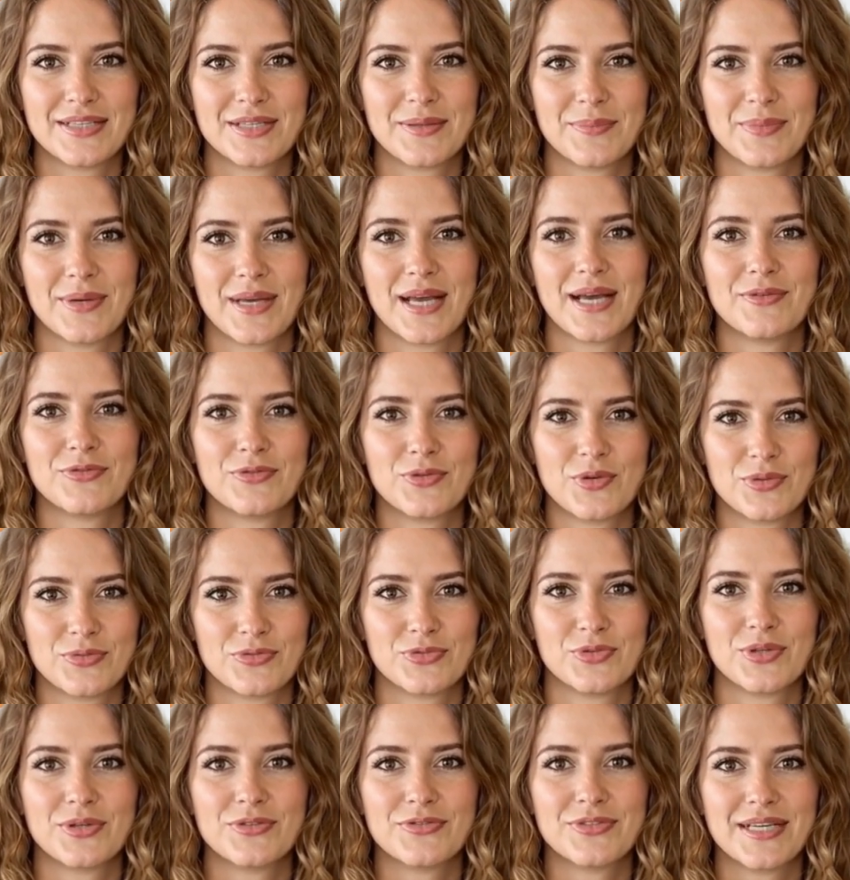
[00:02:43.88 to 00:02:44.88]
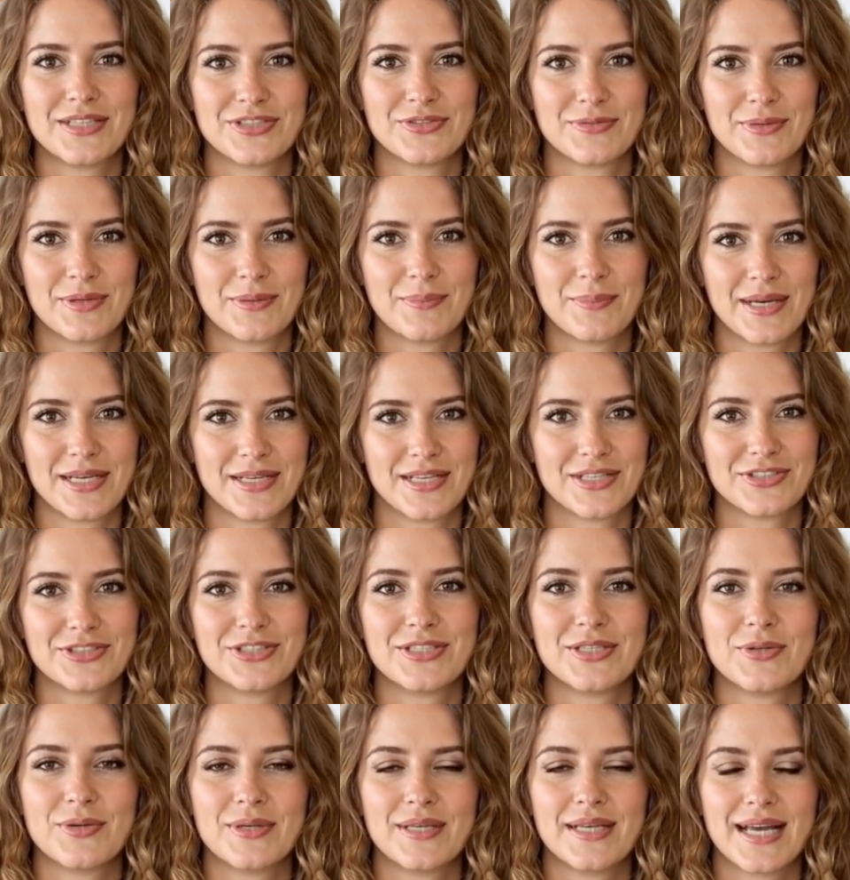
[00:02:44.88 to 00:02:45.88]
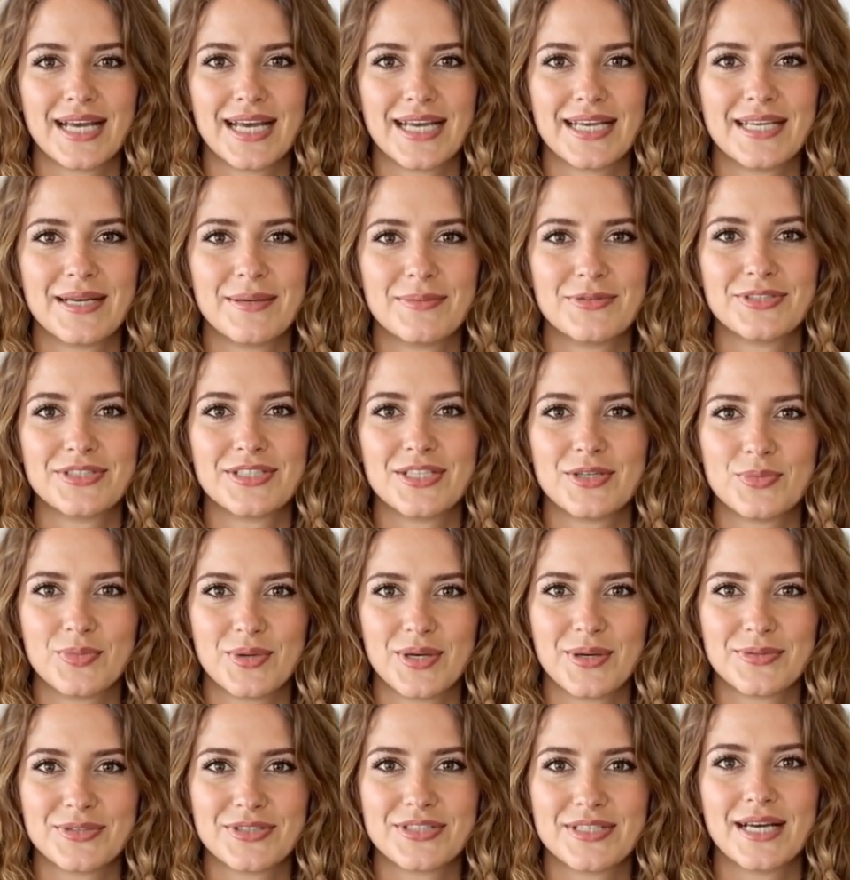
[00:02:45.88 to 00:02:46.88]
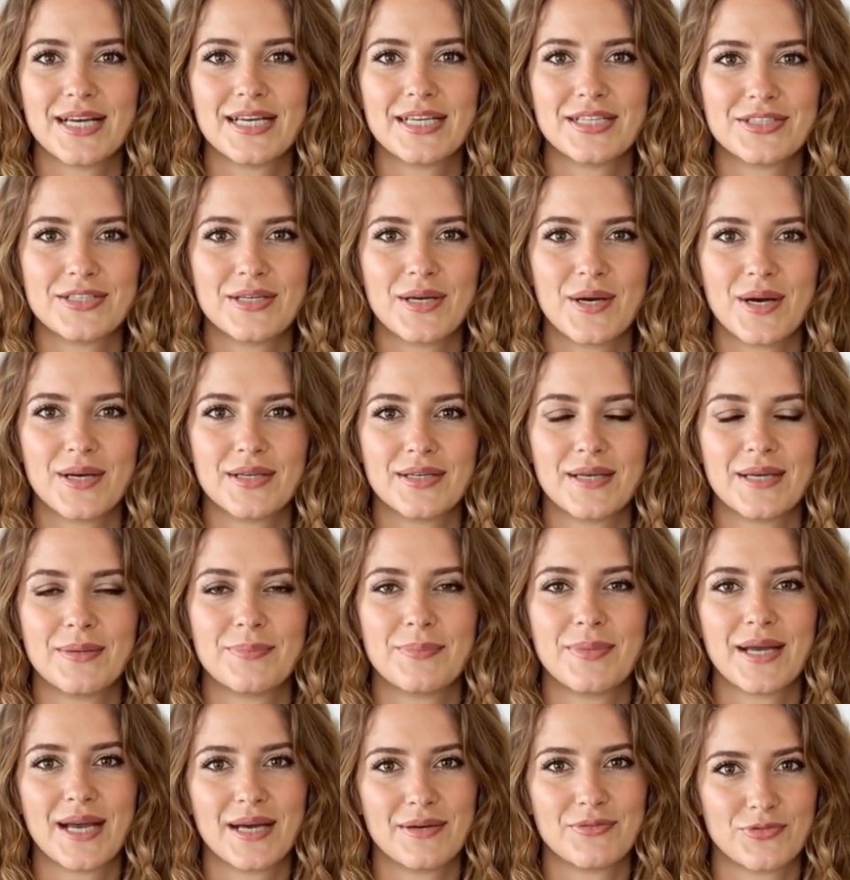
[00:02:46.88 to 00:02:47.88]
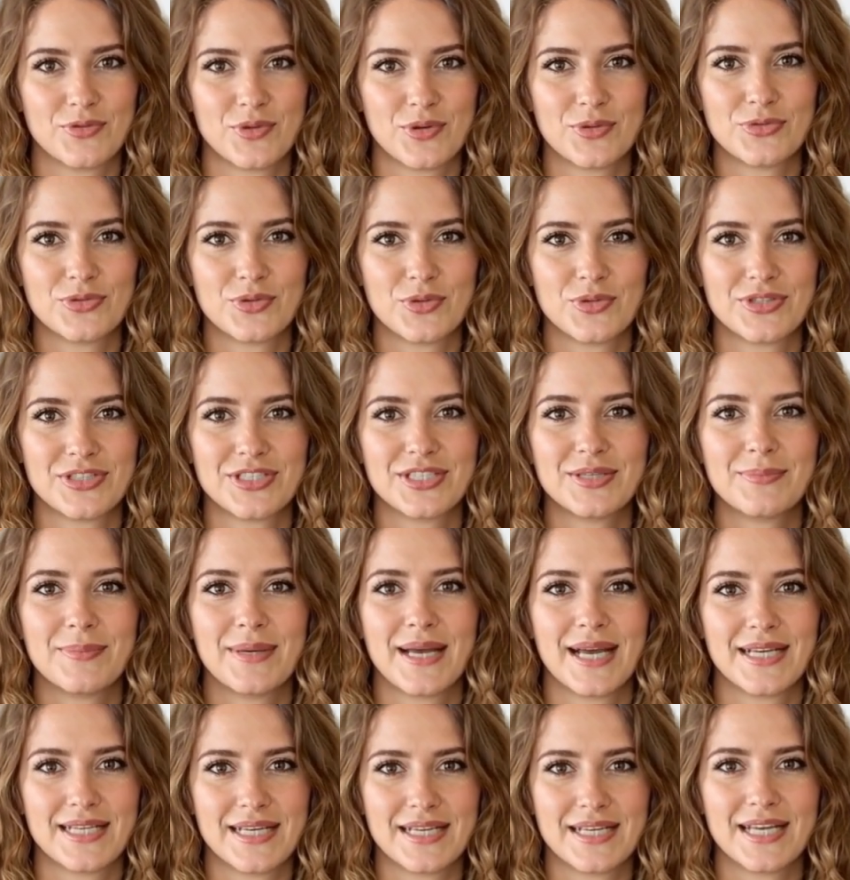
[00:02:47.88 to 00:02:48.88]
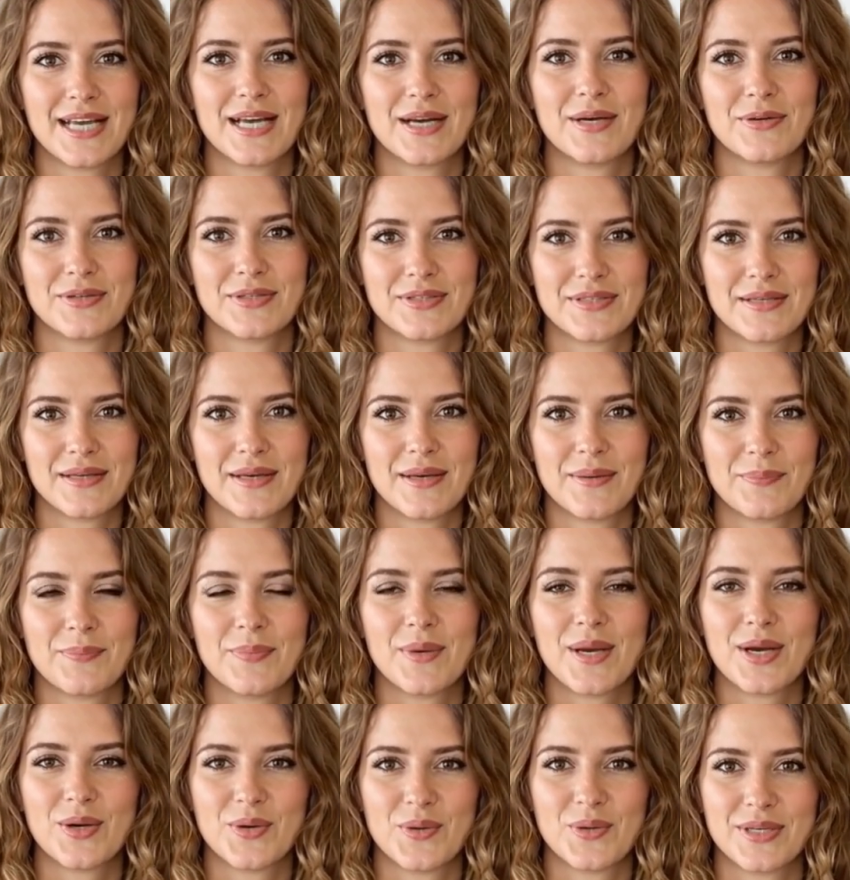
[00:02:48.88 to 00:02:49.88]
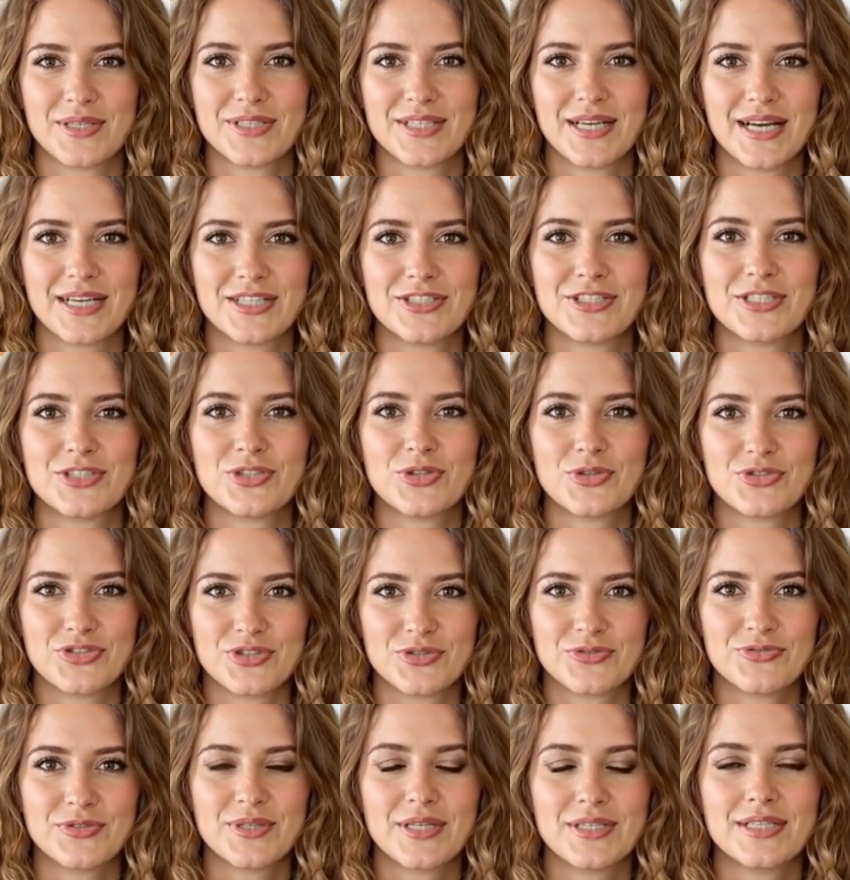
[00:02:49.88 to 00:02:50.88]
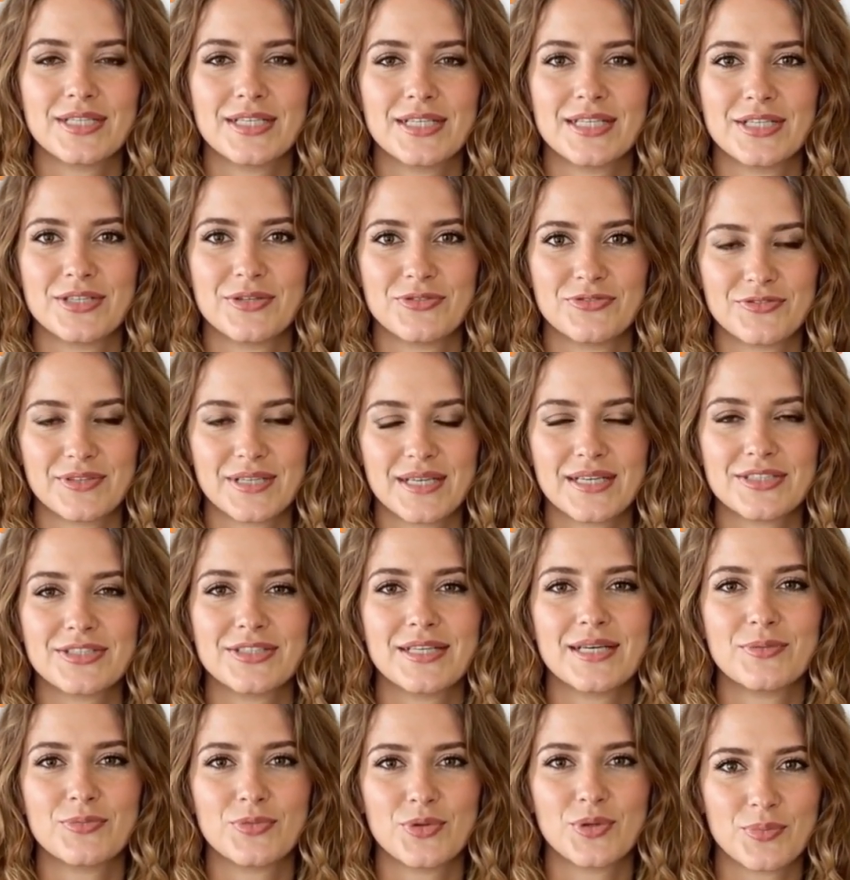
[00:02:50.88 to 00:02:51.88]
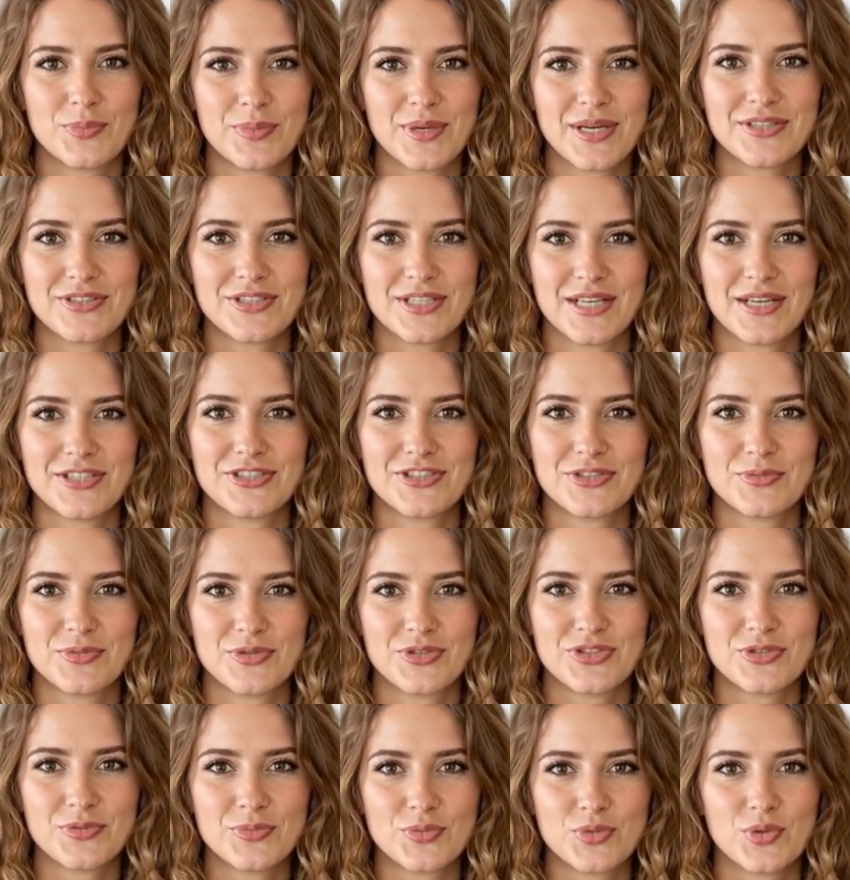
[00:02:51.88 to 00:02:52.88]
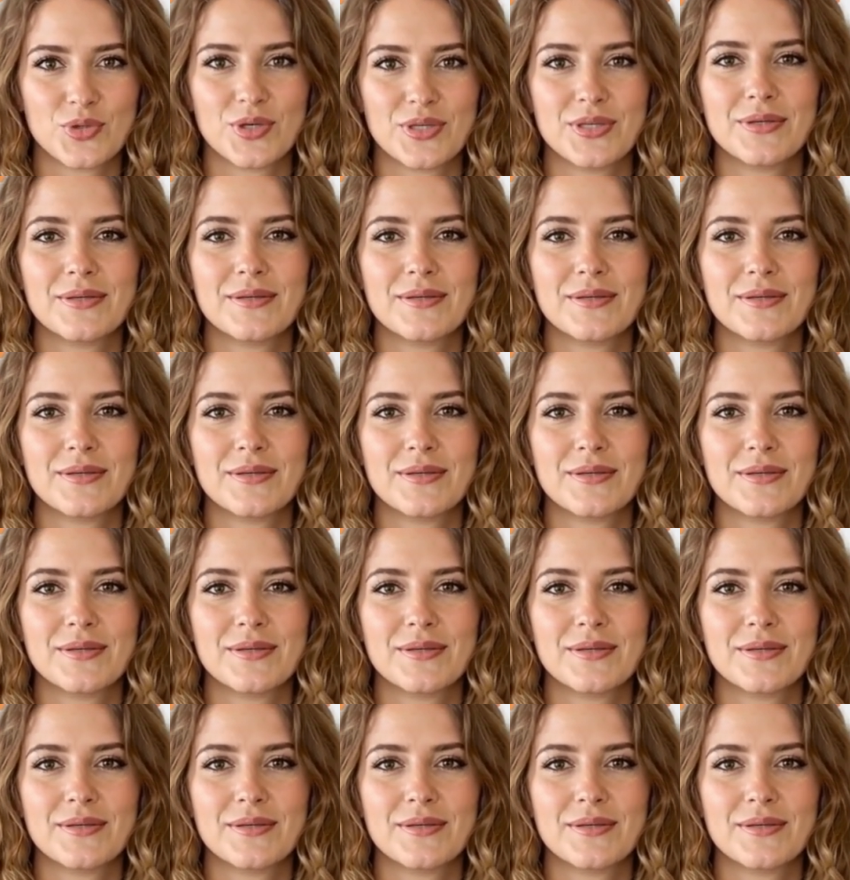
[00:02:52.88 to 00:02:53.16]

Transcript: a platform for investment by considering AMC websites, online platforms, or DMAT accounts. Prioritize a user-friendly interface and robust customer support.